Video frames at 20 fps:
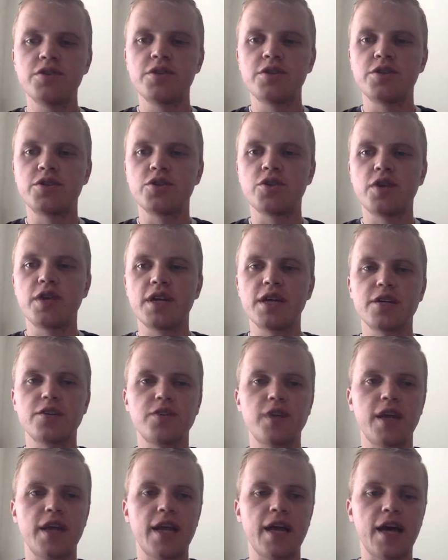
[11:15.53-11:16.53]
For those that are
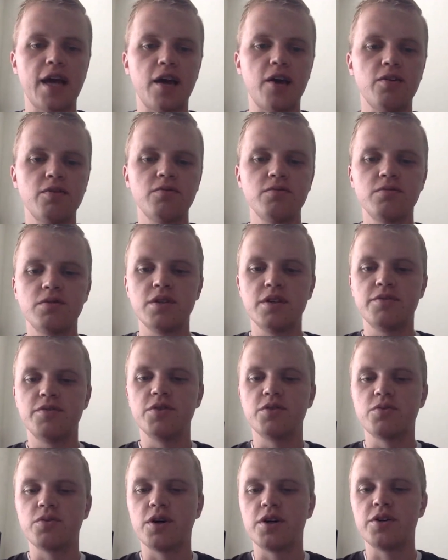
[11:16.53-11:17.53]
joining us right now,
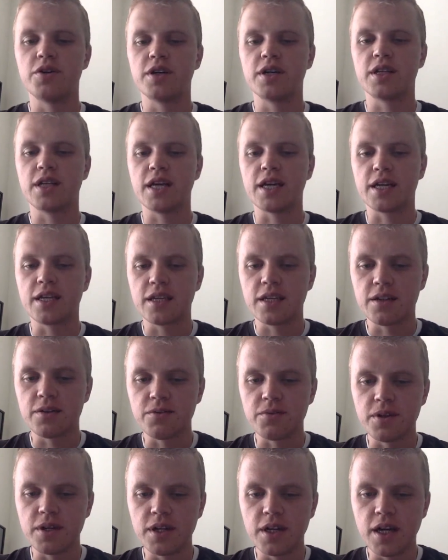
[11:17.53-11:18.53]
if you're wondering,
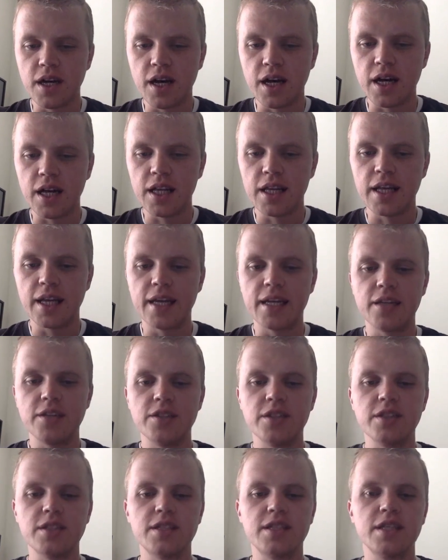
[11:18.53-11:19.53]
like
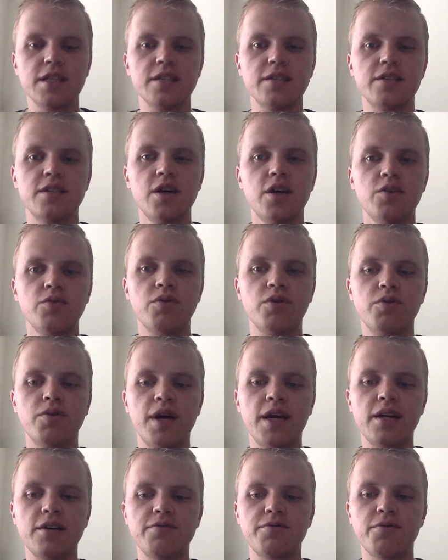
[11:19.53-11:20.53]
Elena just is,
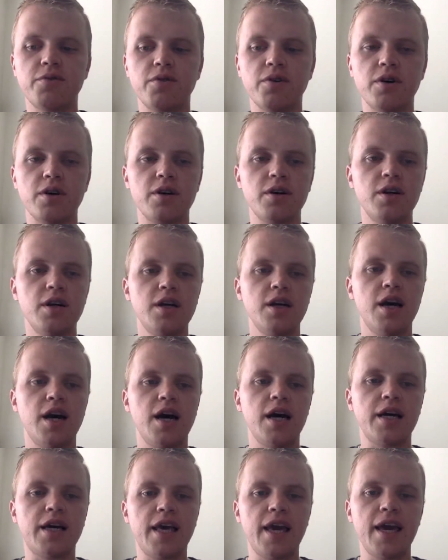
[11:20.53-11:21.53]
we're waiting for
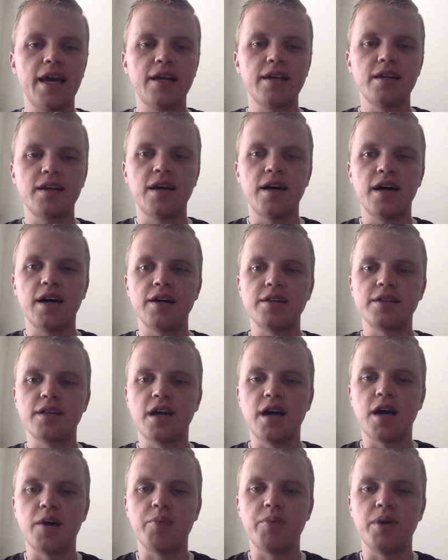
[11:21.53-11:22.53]
Kate to
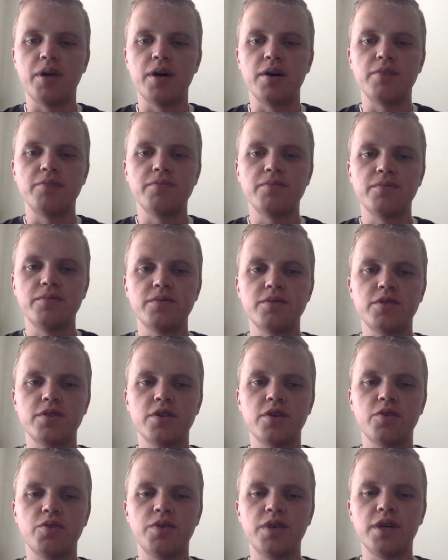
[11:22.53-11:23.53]
hop on.
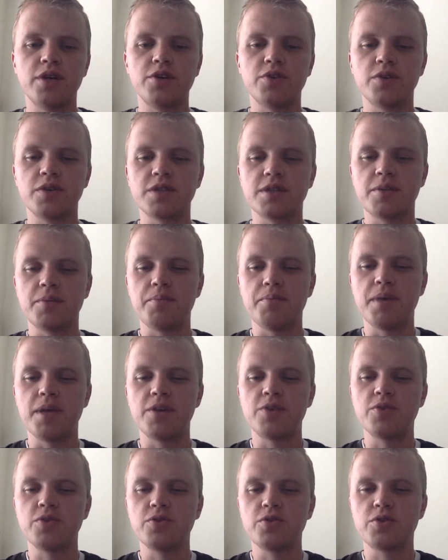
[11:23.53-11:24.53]
So we are doing
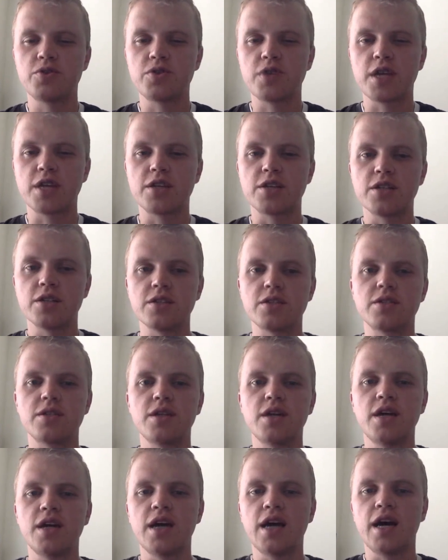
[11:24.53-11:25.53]
some mental
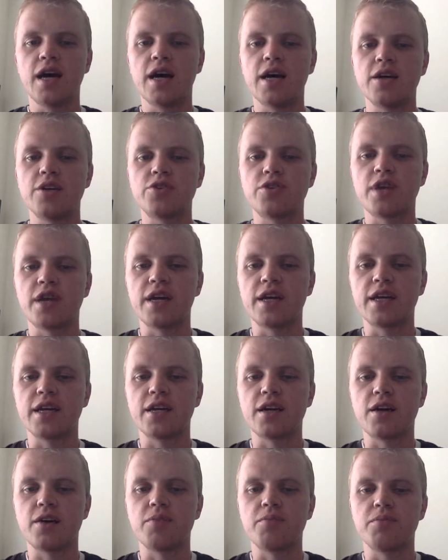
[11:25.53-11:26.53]
stretches to try and
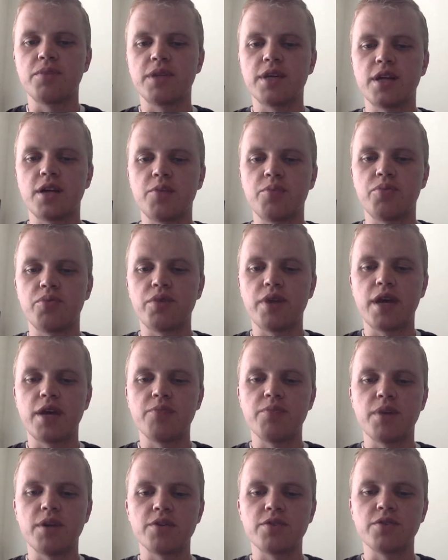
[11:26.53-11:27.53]
get our
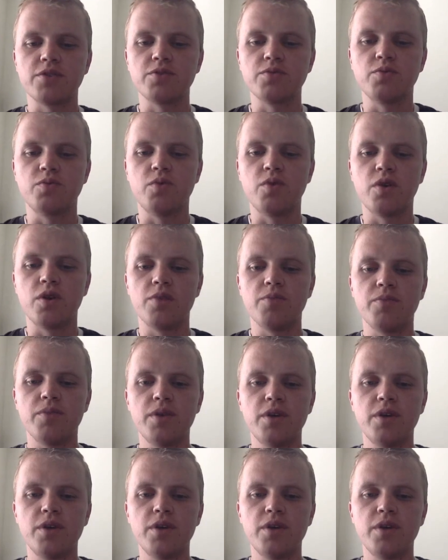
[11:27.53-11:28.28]
brain muscles warm